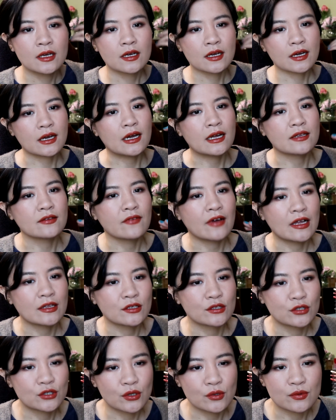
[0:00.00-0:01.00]
kind of
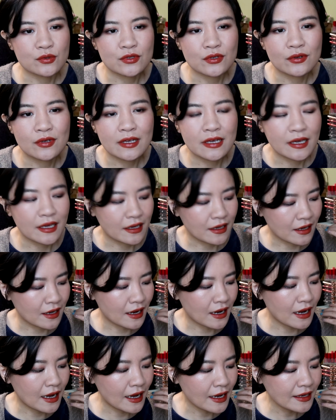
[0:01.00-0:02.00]
undertone, so it
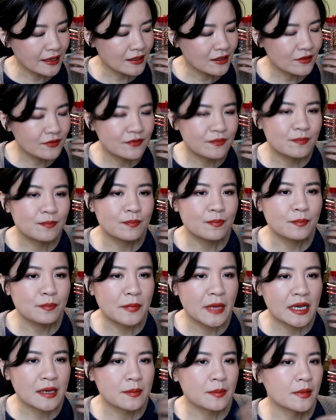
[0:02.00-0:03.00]
kind of
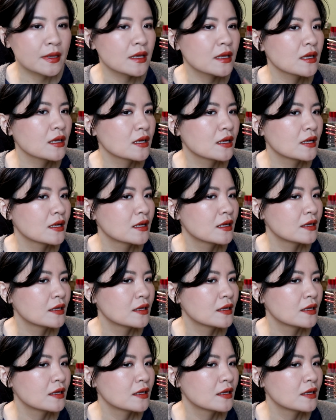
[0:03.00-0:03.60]
make me,